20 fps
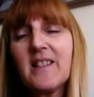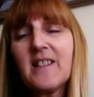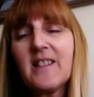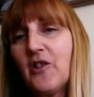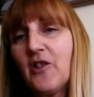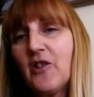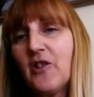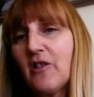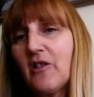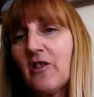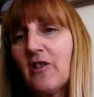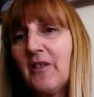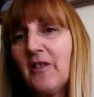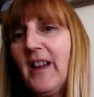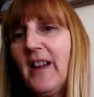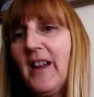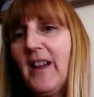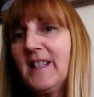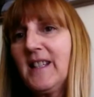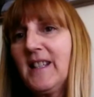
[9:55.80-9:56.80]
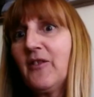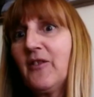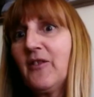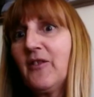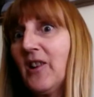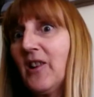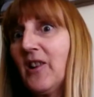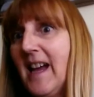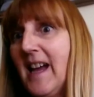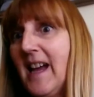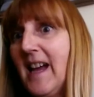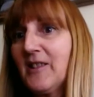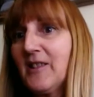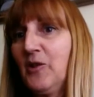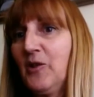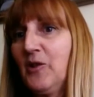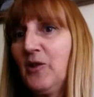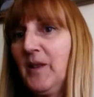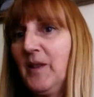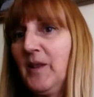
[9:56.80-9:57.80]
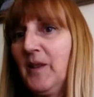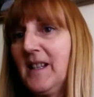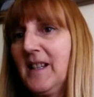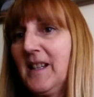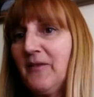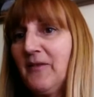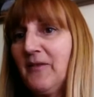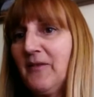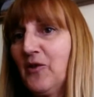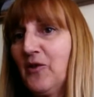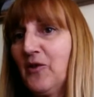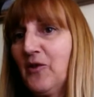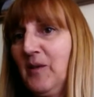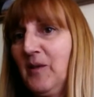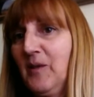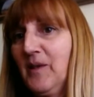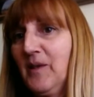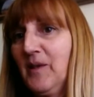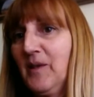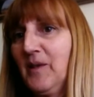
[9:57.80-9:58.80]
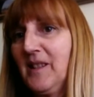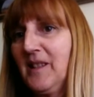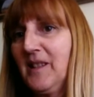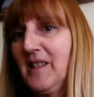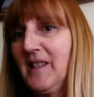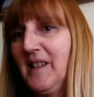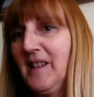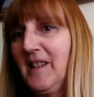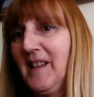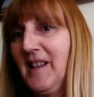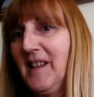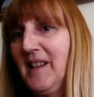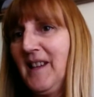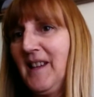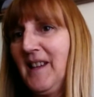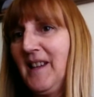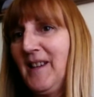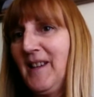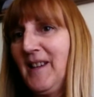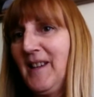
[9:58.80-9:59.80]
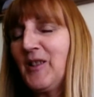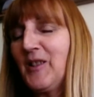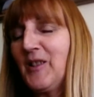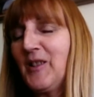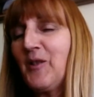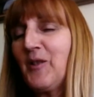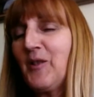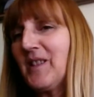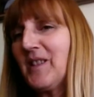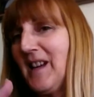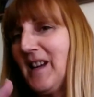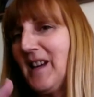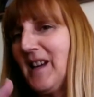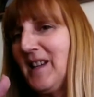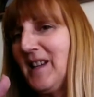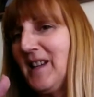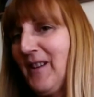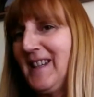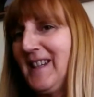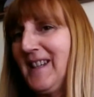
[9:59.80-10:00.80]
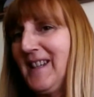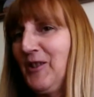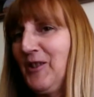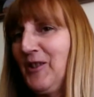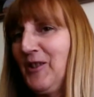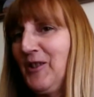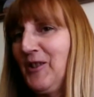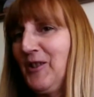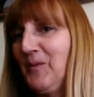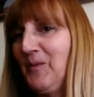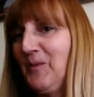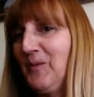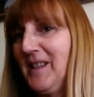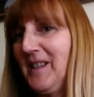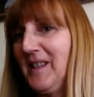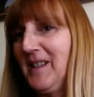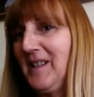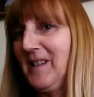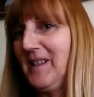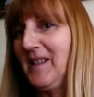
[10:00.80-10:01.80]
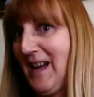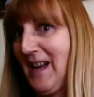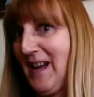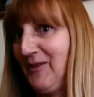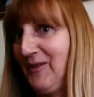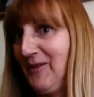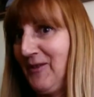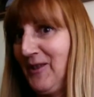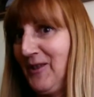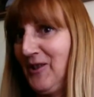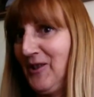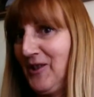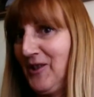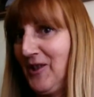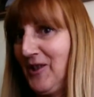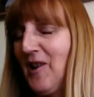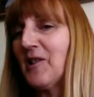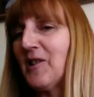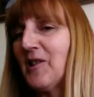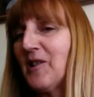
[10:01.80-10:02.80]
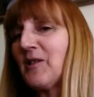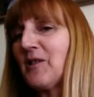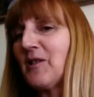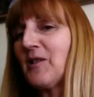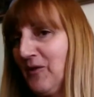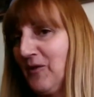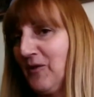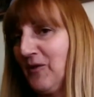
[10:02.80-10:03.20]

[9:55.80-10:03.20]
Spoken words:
that's the knock-on effect of your last 2 weeks after treatment. So the side effects kick in 2 weeks after you start.